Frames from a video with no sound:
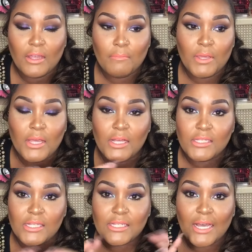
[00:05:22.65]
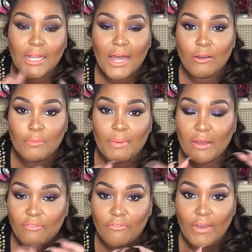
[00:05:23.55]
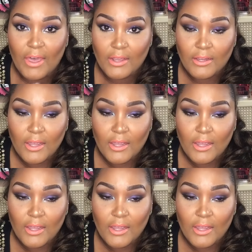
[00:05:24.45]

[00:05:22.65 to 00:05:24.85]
And because it's clouded by fat